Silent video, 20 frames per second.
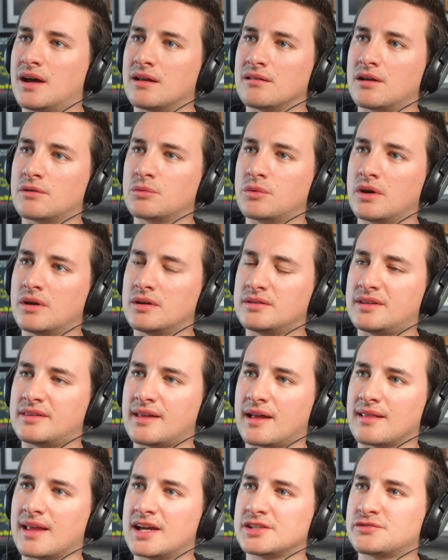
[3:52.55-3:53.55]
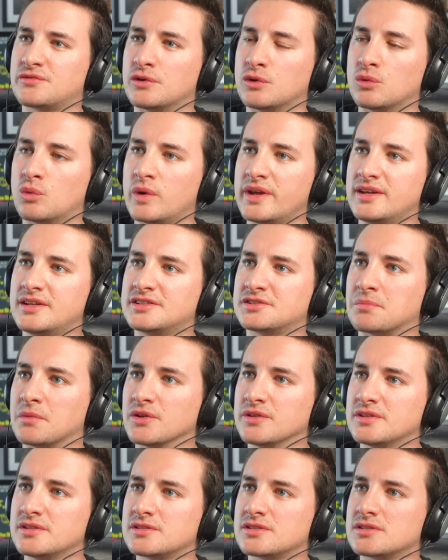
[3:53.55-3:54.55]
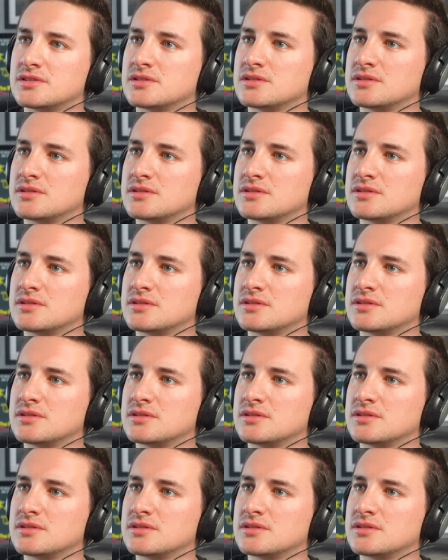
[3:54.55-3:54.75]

long uh, did that last for? Weeks, months?